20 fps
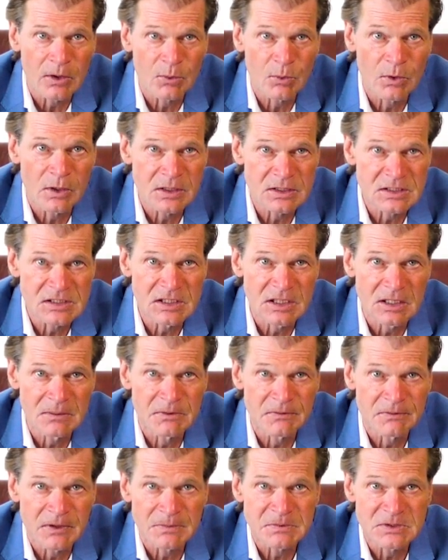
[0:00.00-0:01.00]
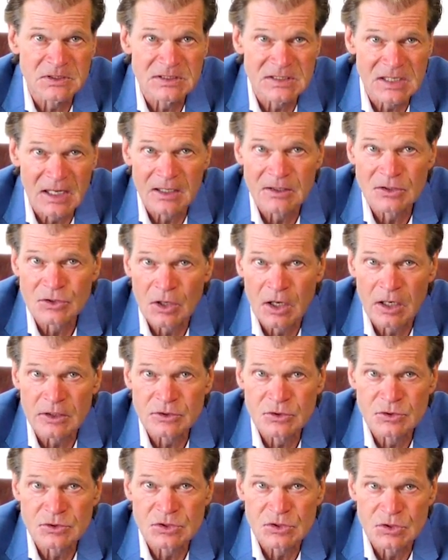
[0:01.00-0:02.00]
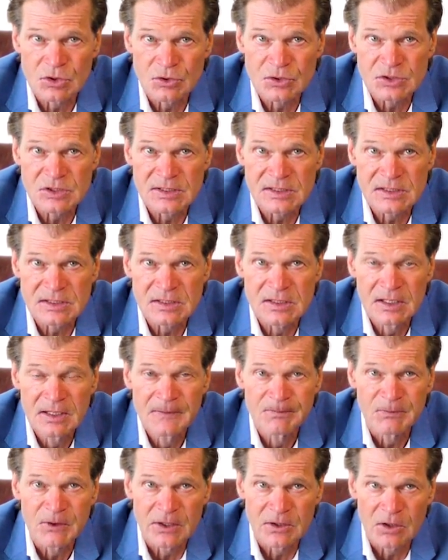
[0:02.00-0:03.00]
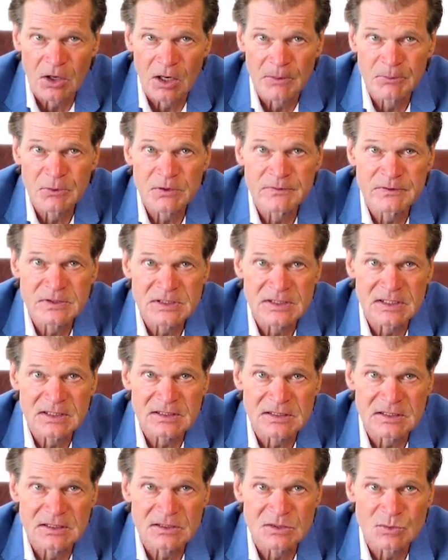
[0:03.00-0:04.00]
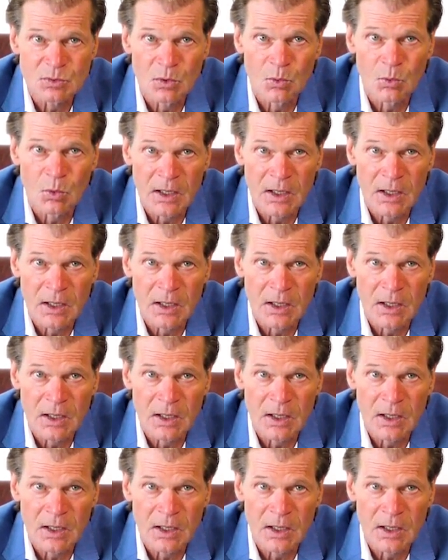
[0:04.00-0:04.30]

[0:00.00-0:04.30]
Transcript: where a team of up to 10 doctors, nurses, and operative assistants will